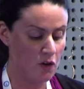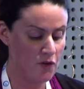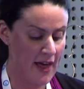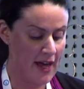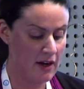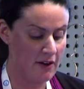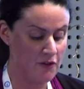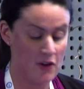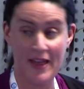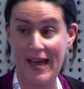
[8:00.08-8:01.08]
of that, a
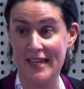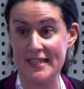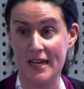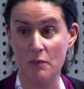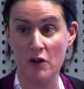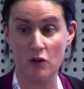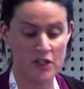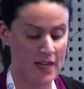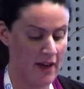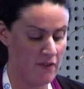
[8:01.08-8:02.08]
further 18 went on
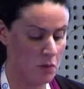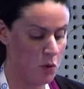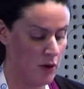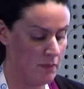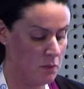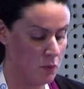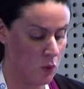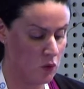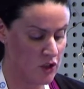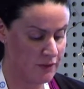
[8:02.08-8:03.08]
to have an appointment
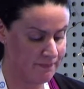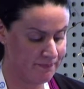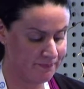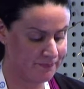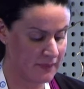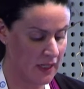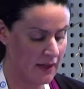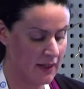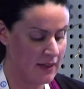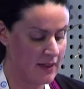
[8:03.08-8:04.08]
booked.
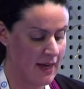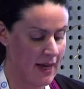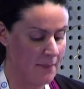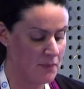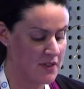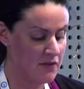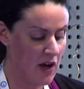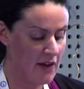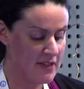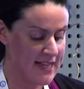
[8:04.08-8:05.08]

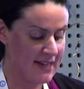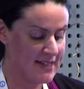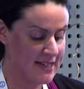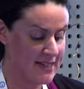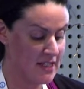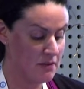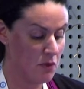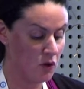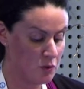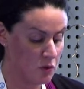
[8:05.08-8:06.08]
Survivors accessed
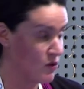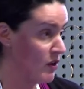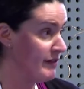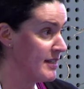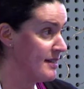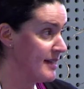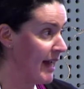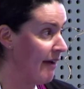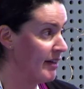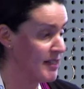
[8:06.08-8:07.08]
multiple services at
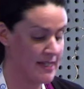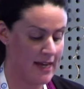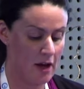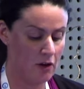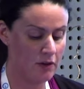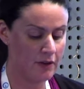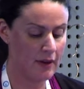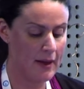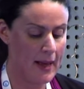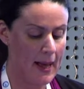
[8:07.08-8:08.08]
Carrington Health,
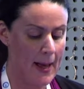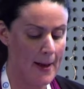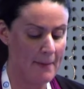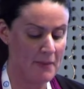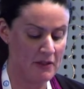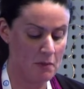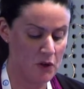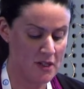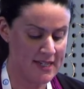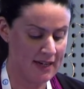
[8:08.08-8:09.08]
but the
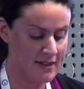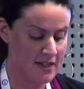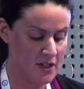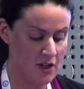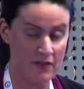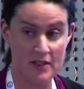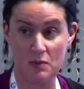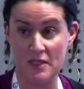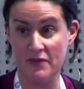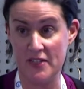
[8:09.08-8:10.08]
most accessed service
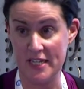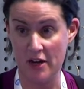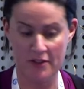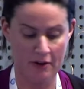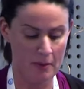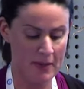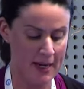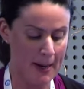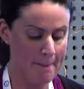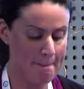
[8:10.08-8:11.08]
was
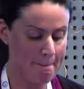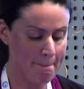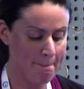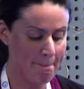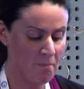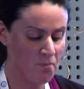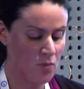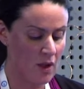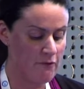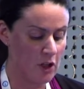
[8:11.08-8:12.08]
physiotherapy,
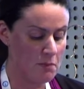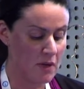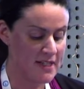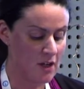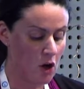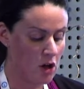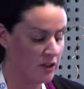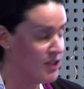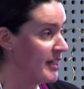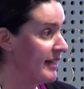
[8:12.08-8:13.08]
followed by
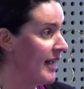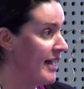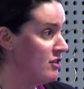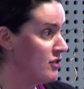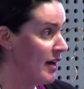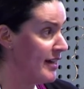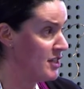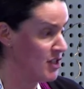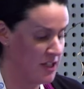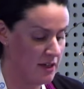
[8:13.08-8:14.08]
psychology and
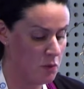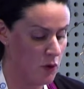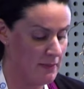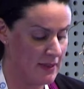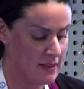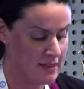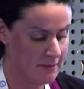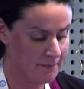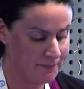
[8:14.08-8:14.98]
dietitian appointments.